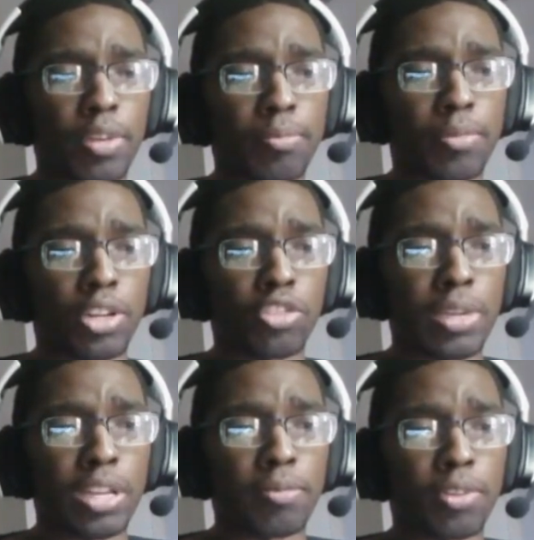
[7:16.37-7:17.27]
bet Mars
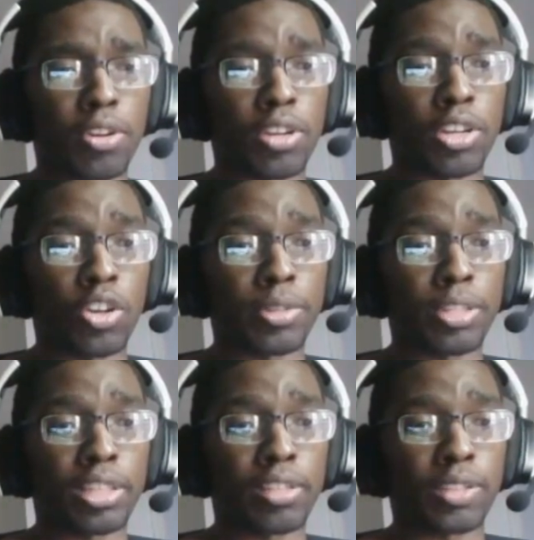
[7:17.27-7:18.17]
pay an arm
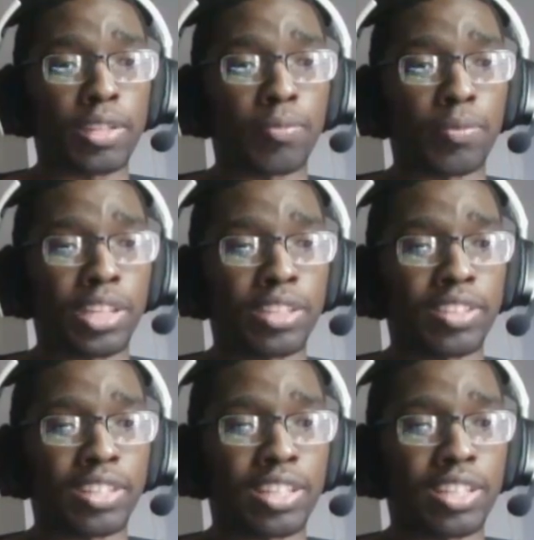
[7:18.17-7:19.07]
and a leg for that freaking
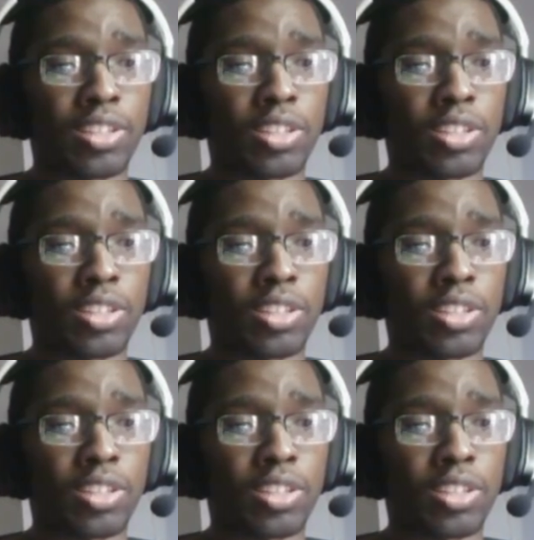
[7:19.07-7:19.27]
thing.